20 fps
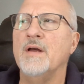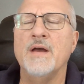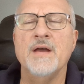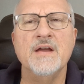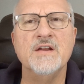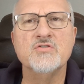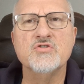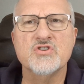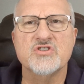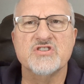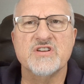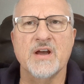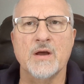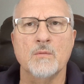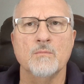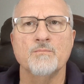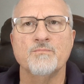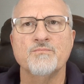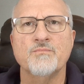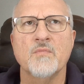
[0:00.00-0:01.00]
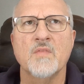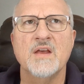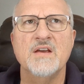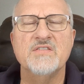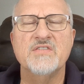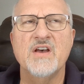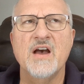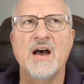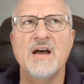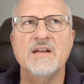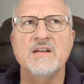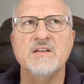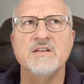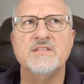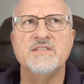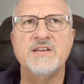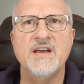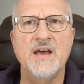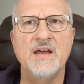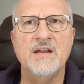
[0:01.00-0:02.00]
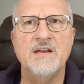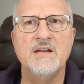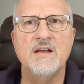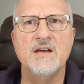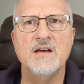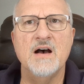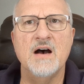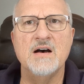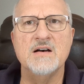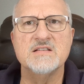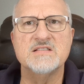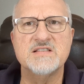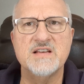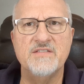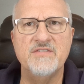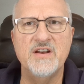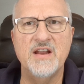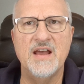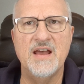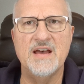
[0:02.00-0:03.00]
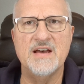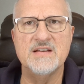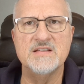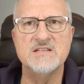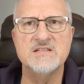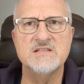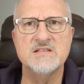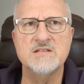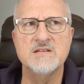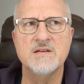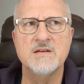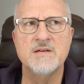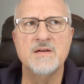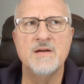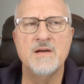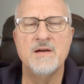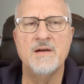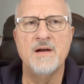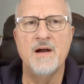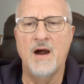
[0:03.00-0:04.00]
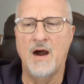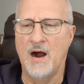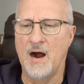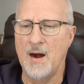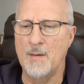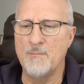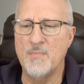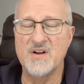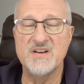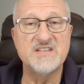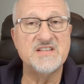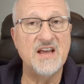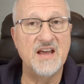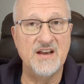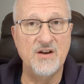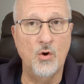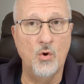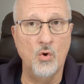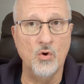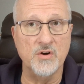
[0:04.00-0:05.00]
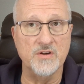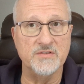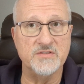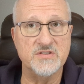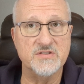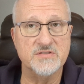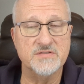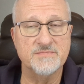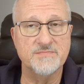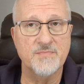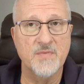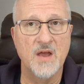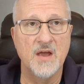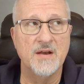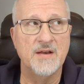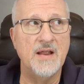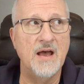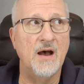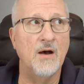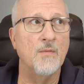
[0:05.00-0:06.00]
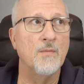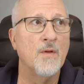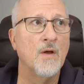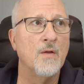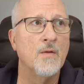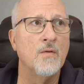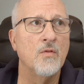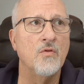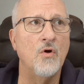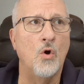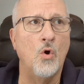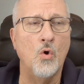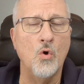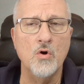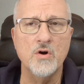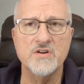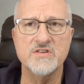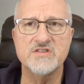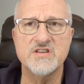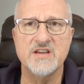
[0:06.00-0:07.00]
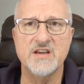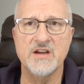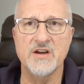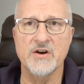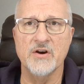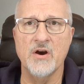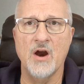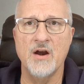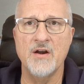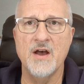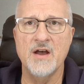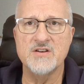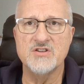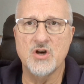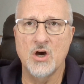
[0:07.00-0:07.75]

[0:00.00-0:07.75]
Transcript: interesting. He's got 7 heads, but 10 horns. Now, the horns here are not